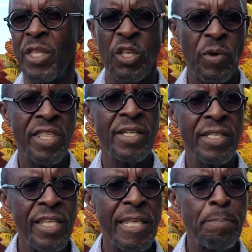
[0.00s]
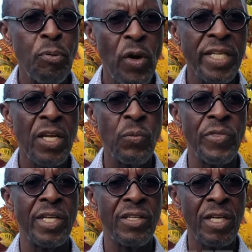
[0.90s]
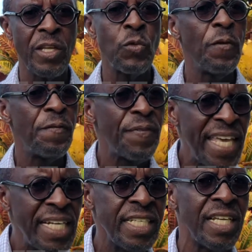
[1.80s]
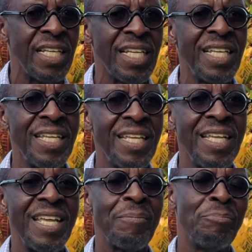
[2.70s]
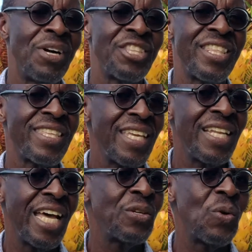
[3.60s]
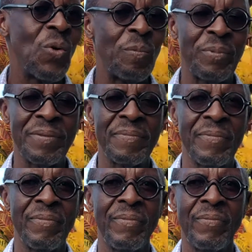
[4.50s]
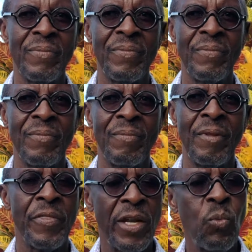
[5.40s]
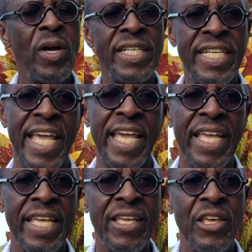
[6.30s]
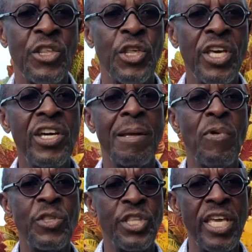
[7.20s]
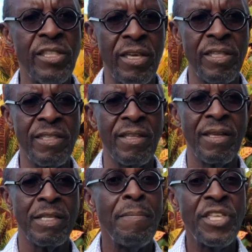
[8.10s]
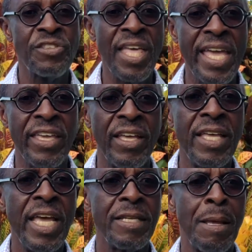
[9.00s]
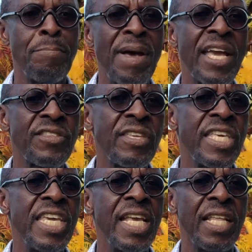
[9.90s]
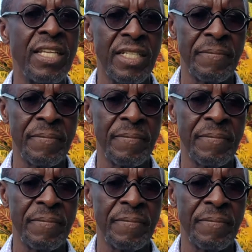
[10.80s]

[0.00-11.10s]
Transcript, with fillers: She was disappointed with the doctors who failed her, but she still had hope. Then one day, she heard about Jesus, the Messiah, the Master Healer.